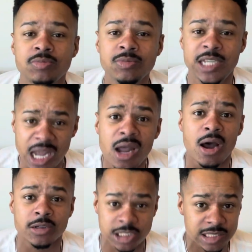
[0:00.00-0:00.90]

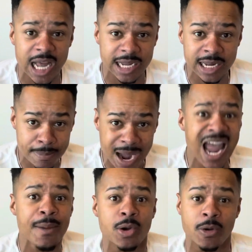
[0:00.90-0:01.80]
Yeah, just like in the
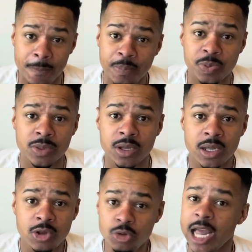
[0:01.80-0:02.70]
Bible.
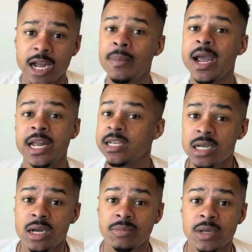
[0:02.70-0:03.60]
You think I'm making this
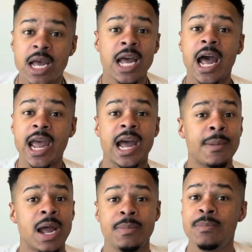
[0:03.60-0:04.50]
up? Hey, I
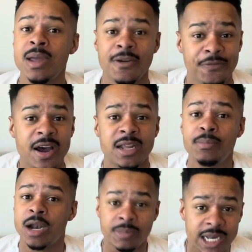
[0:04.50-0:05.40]
might be being funny,
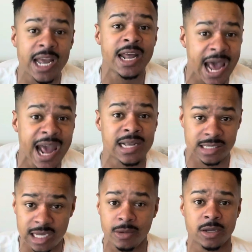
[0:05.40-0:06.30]
but I'm dead ass
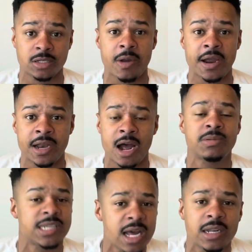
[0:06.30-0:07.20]
serious right now.
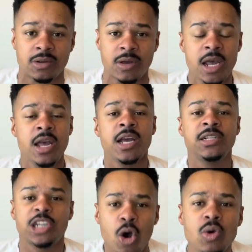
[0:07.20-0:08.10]
I'm telling you.
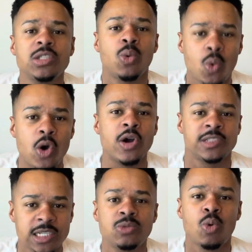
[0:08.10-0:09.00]
Chosen one.
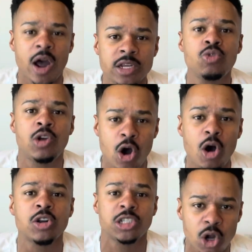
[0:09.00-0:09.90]
This is why you
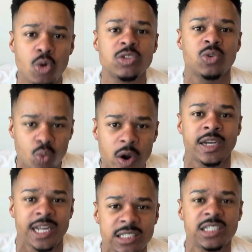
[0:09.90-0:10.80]
call the chosen
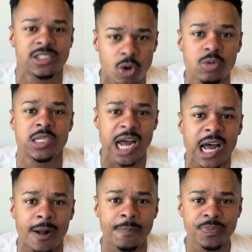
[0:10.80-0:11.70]
one. This is your
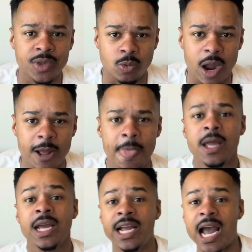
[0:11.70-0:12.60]
time, right?
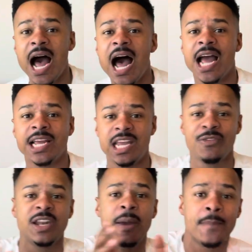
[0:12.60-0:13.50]
God
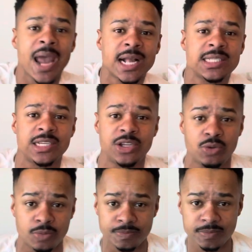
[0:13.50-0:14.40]
giving it back to you.